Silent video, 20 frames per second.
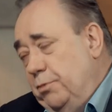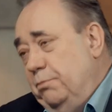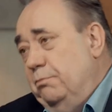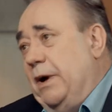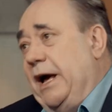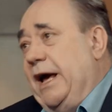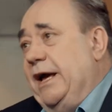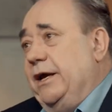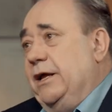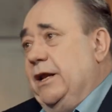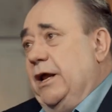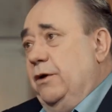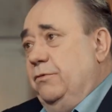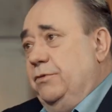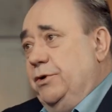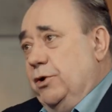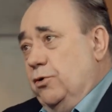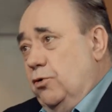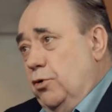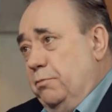own
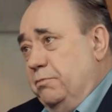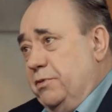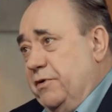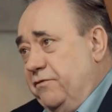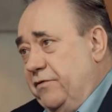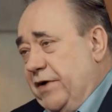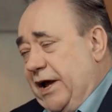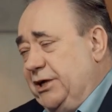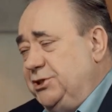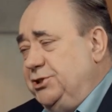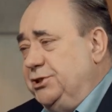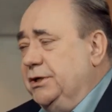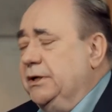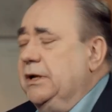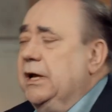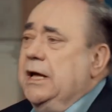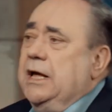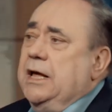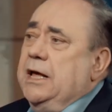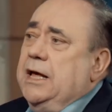background, your own
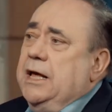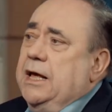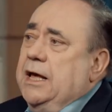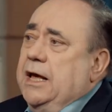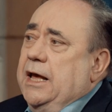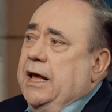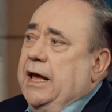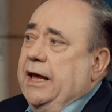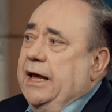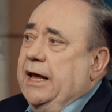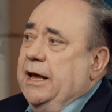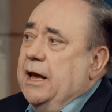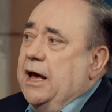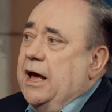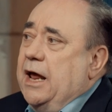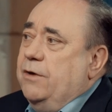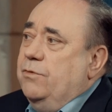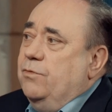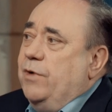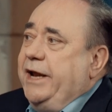profession.
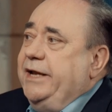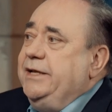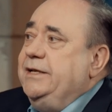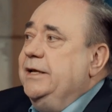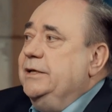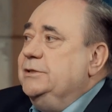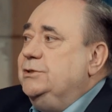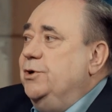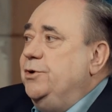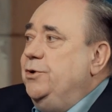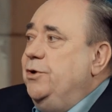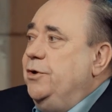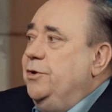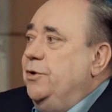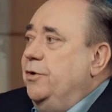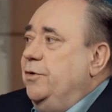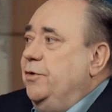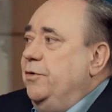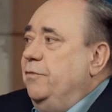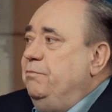and writing. So
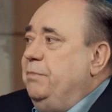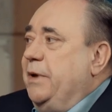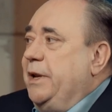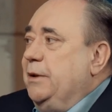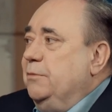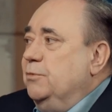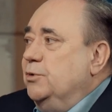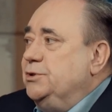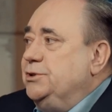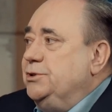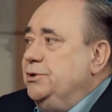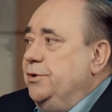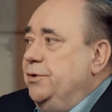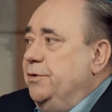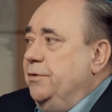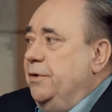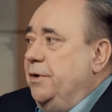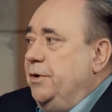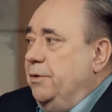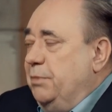you've been able
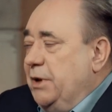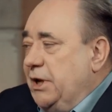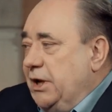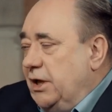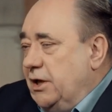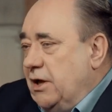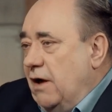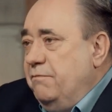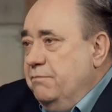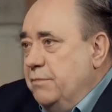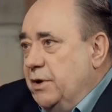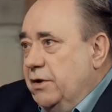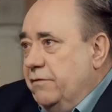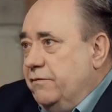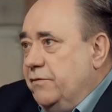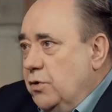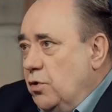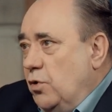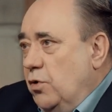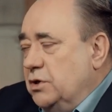to, you've been in government,
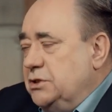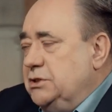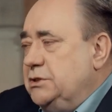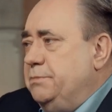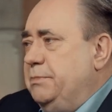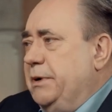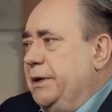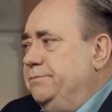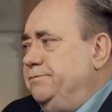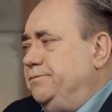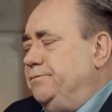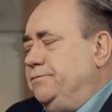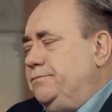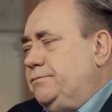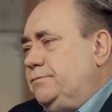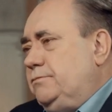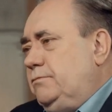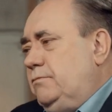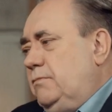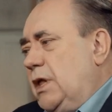of course, but
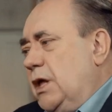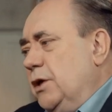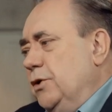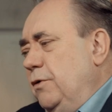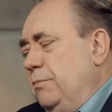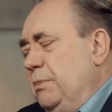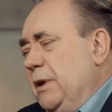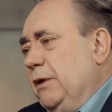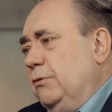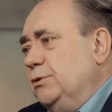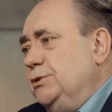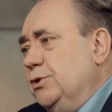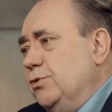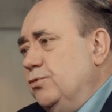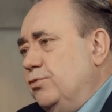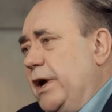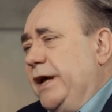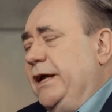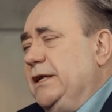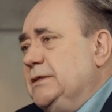you've been able to
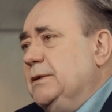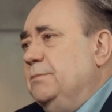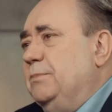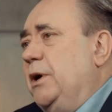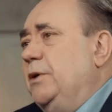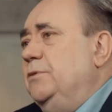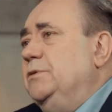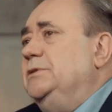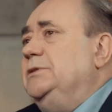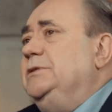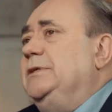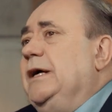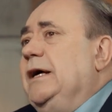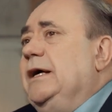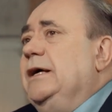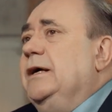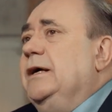write about